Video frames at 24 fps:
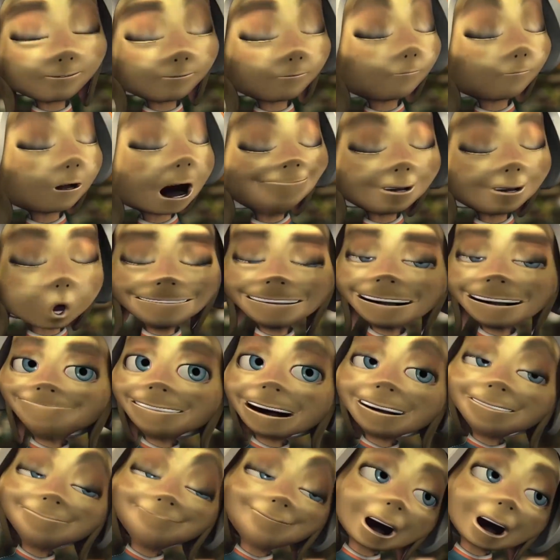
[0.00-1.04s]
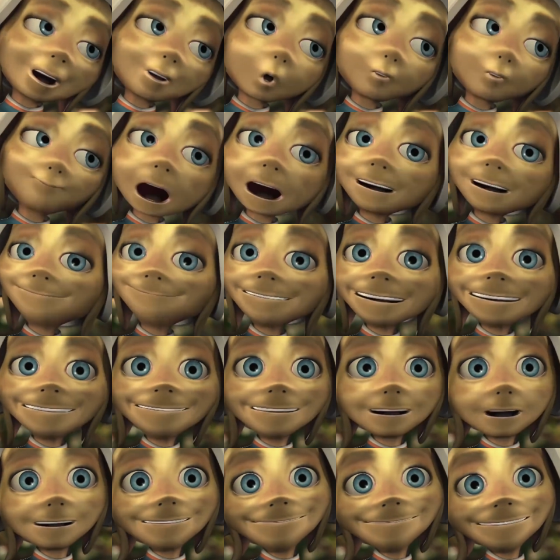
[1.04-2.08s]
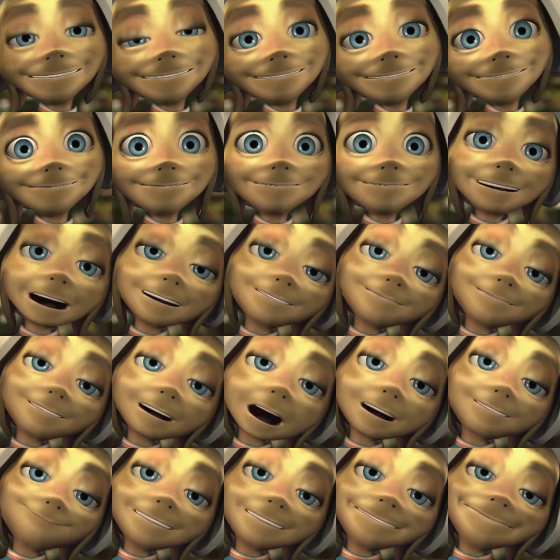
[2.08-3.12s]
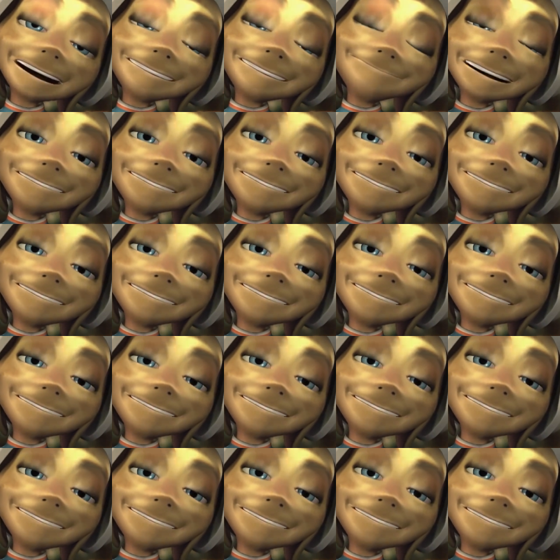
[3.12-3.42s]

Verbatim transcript: I'm not a big fan of bark myself. Get stuck between my